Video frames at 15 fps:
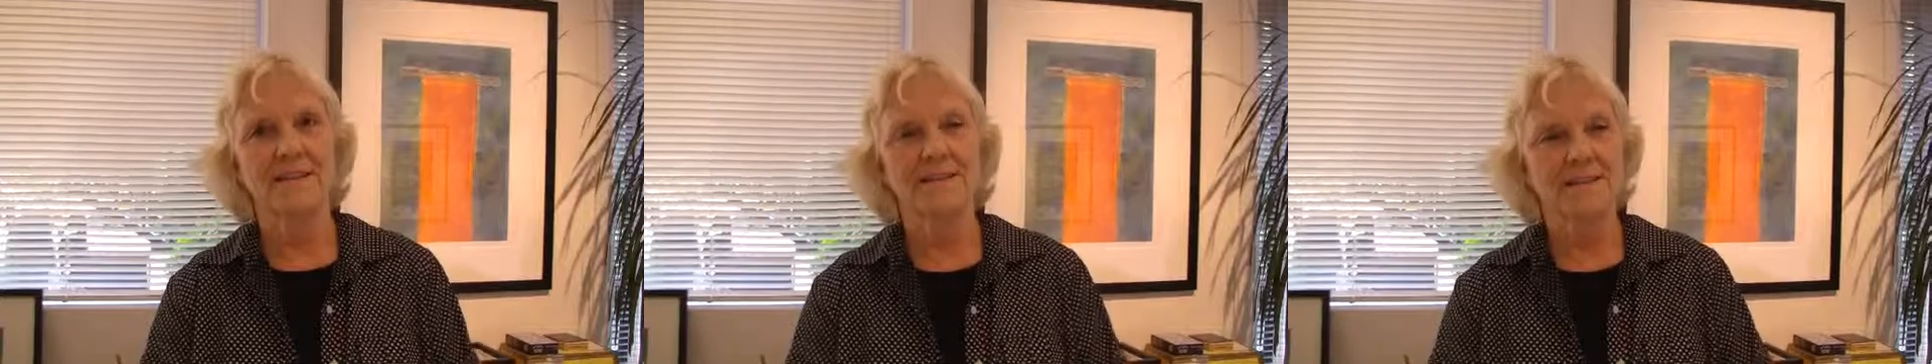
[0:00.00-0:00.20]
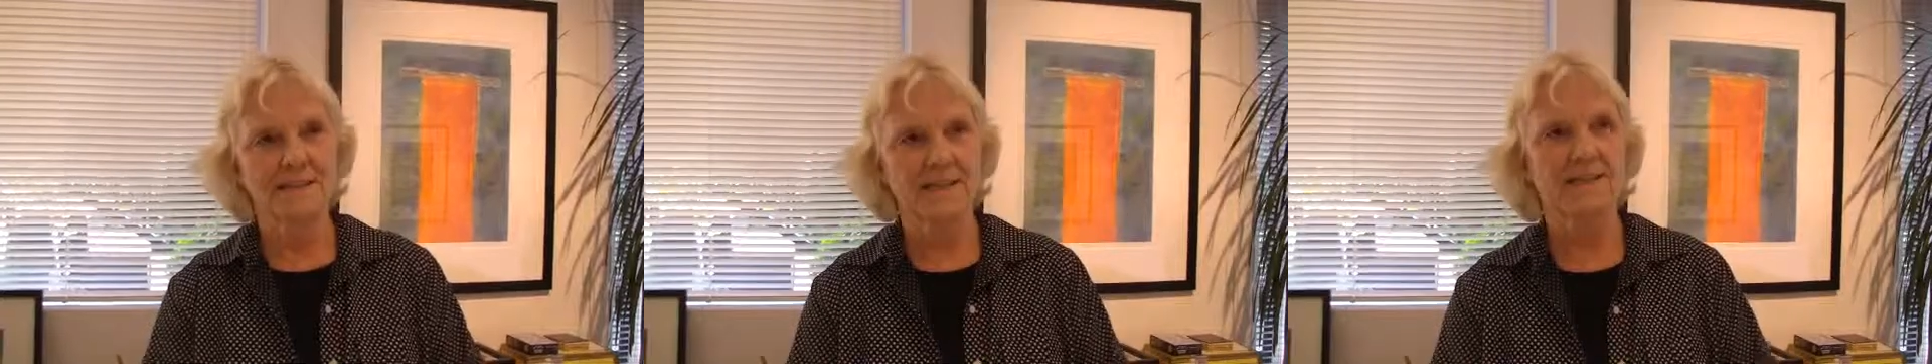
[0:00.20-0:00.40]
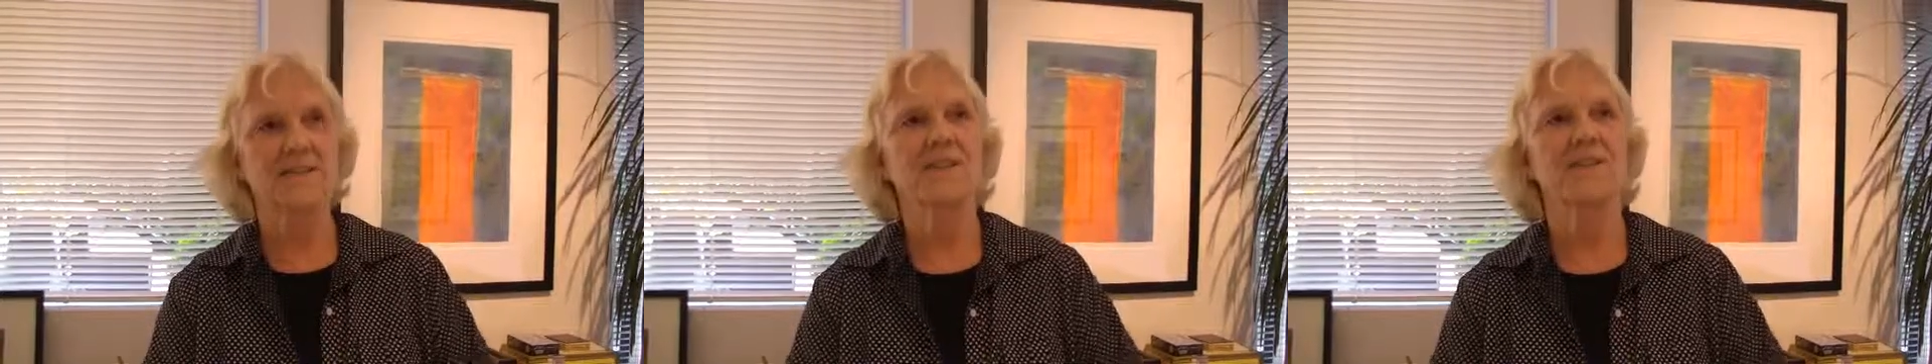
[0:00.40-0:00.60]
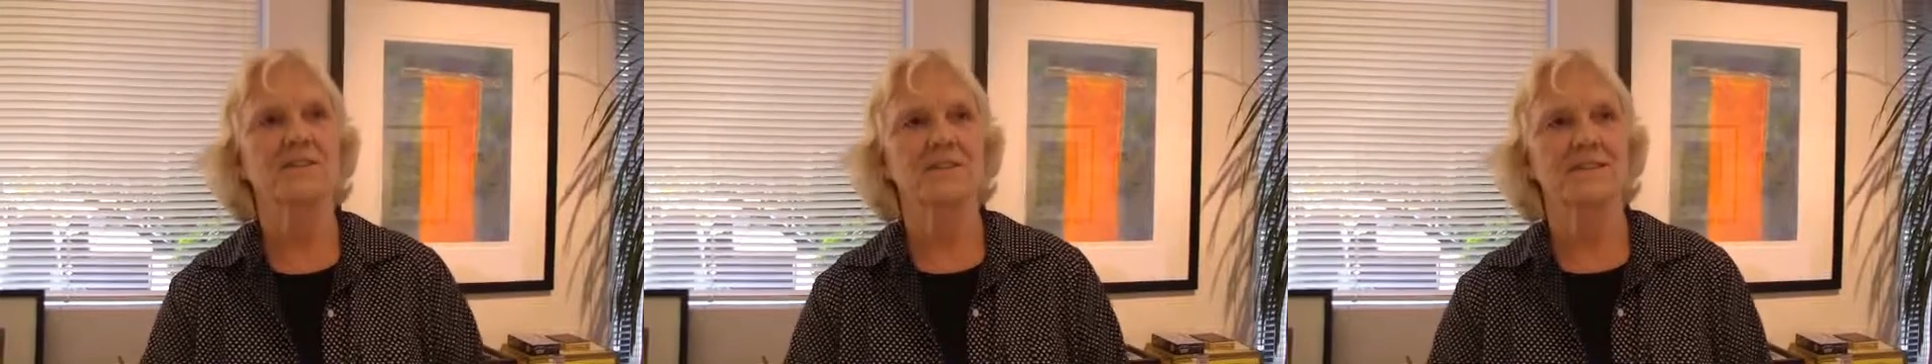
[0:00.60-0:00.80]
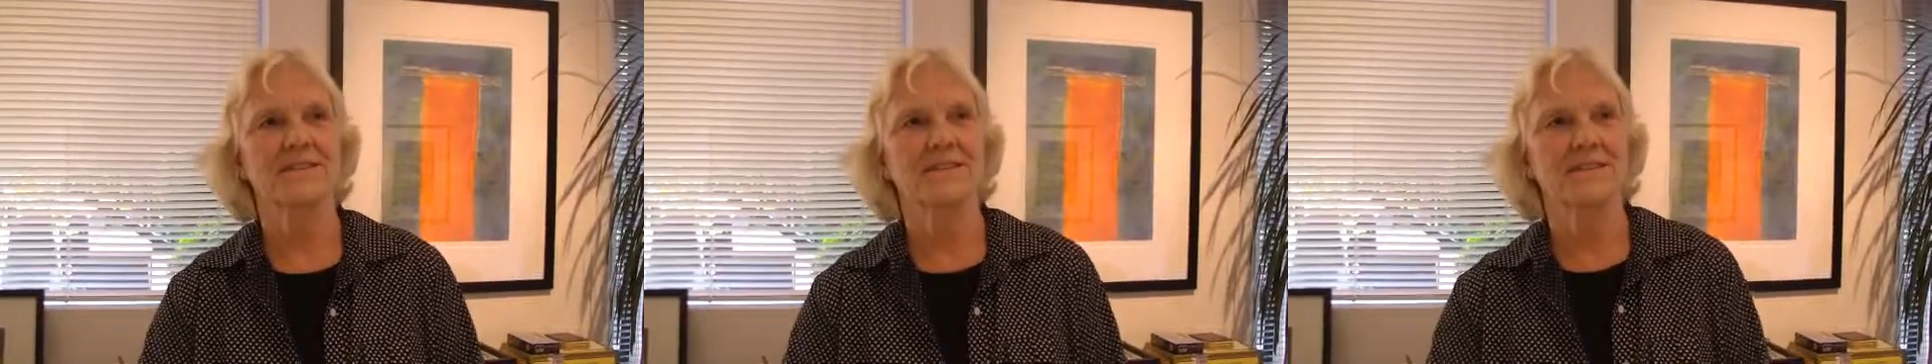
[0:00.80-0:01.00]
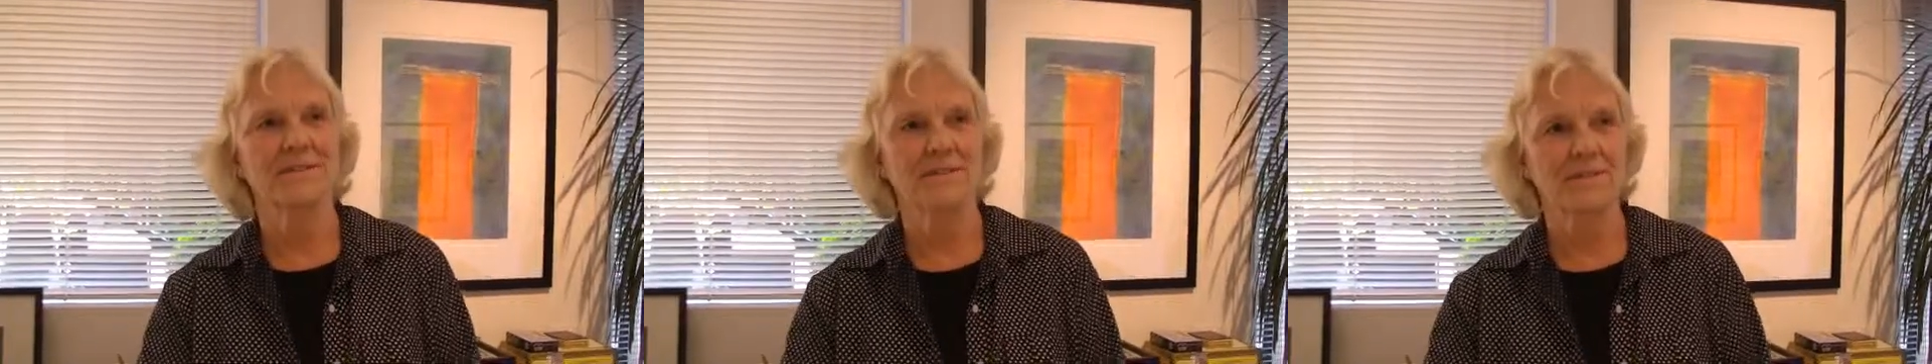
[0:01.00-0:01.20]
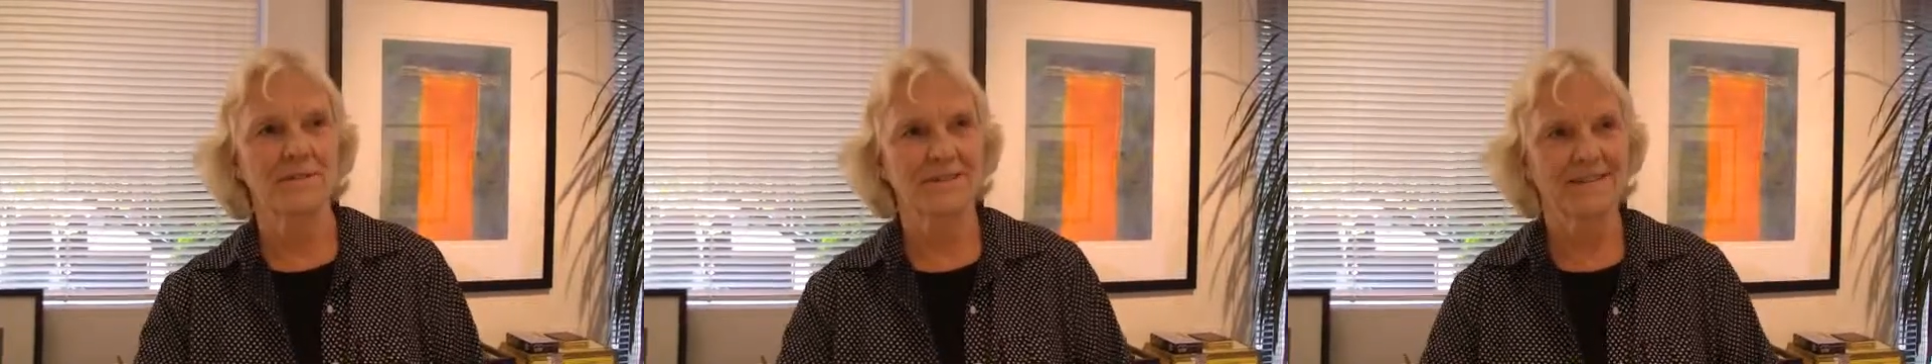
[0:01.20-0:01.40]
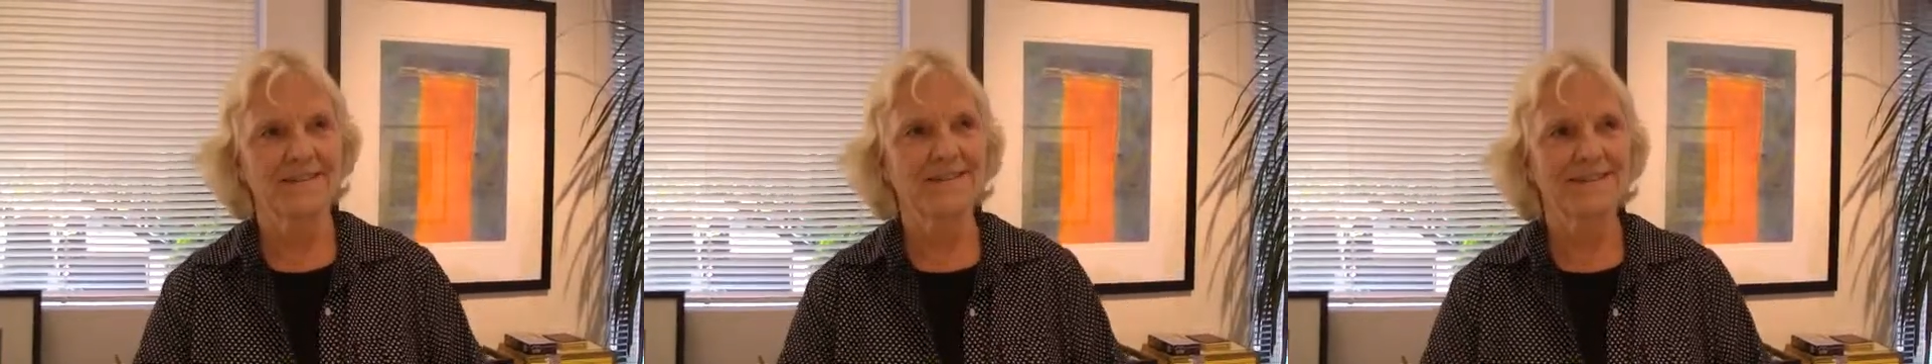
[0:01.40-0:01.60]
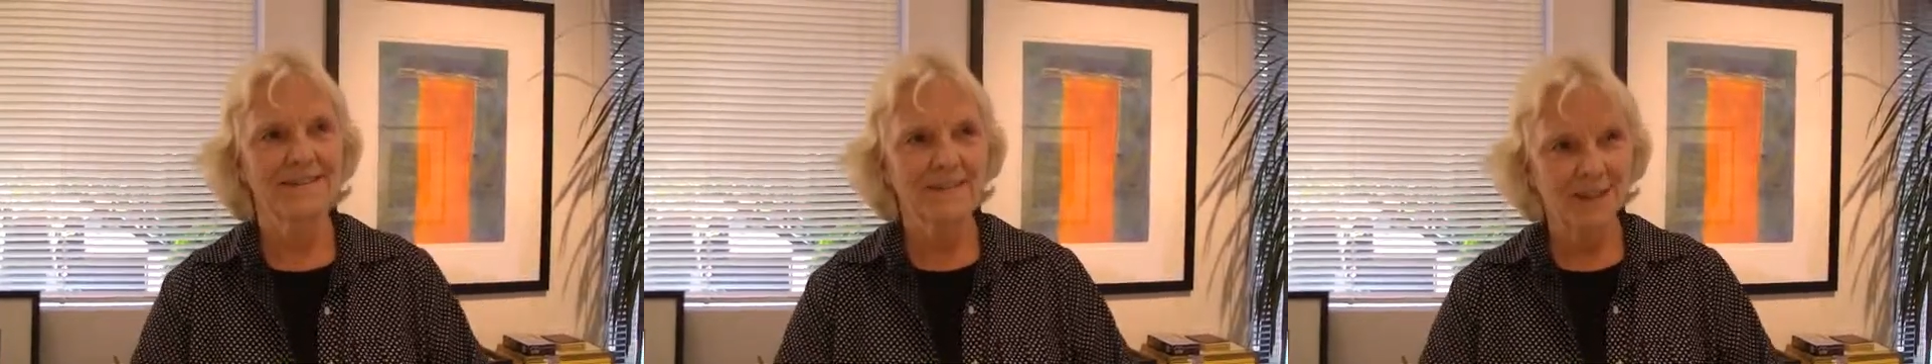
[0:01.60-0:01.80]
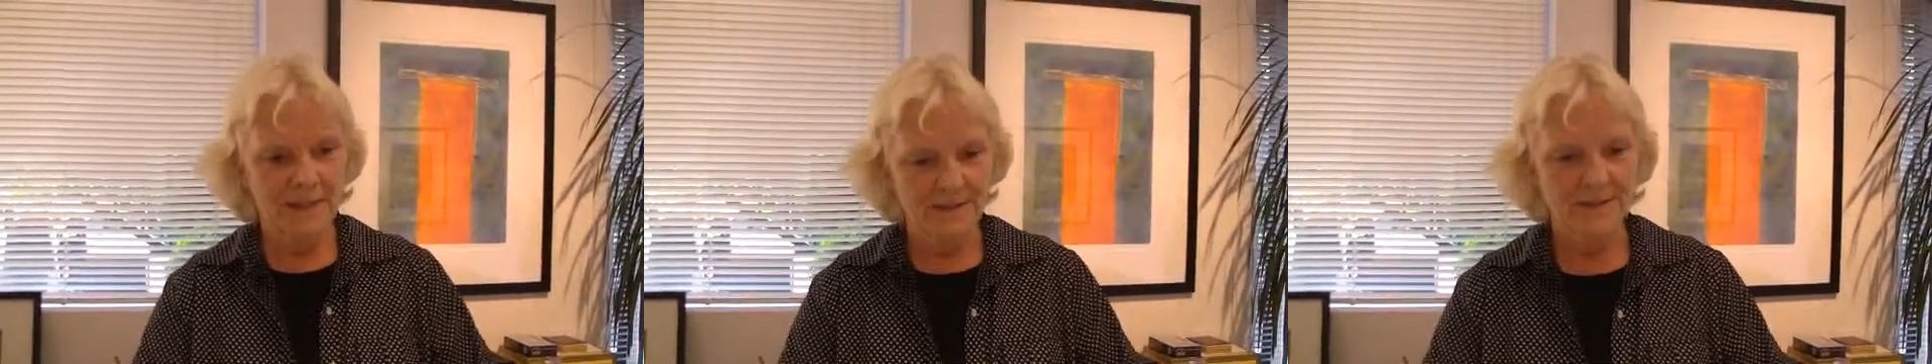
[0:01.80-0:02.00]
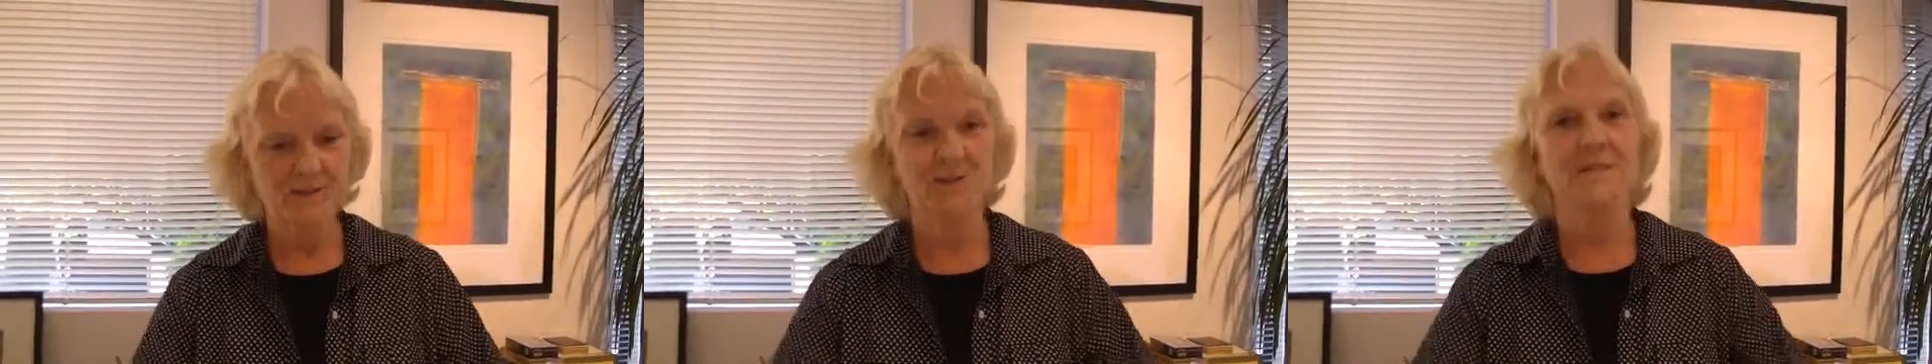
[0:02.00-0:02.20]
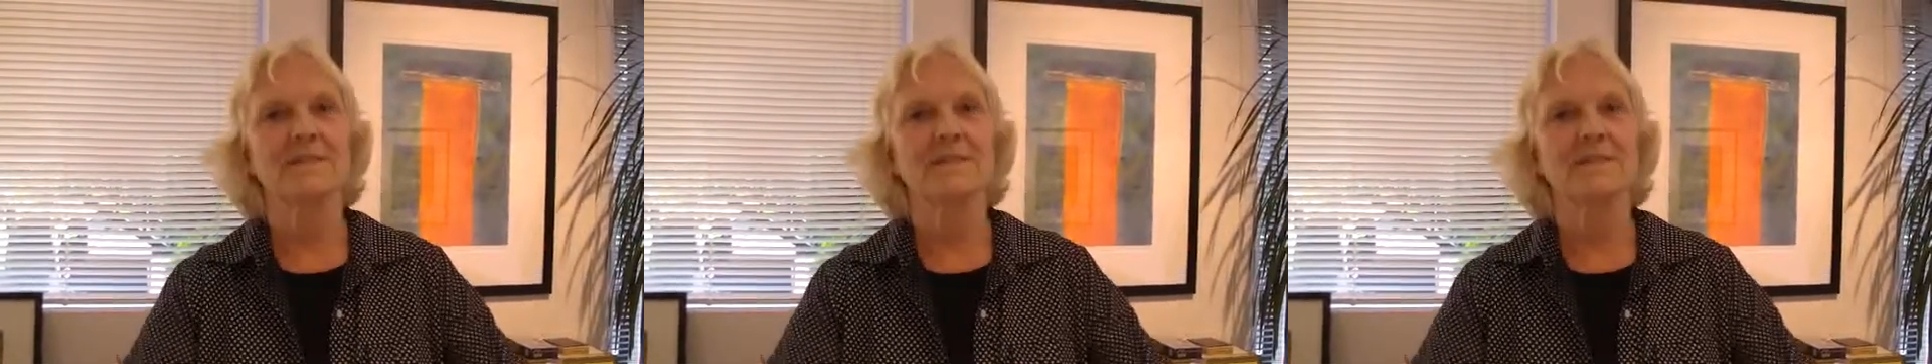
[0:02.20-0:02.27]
It's a kiss to